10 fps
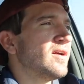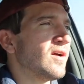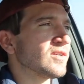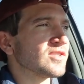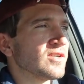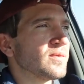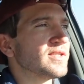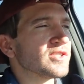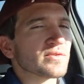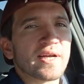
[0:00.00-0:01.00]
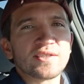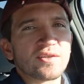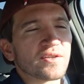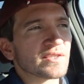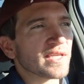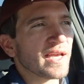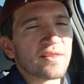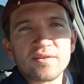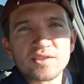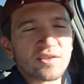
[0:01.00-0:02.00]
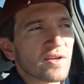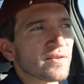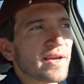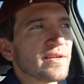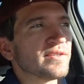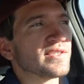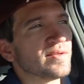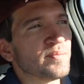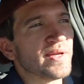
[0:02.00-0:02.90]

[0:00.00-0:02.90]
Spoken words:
Also, we just write songs together as songwriters and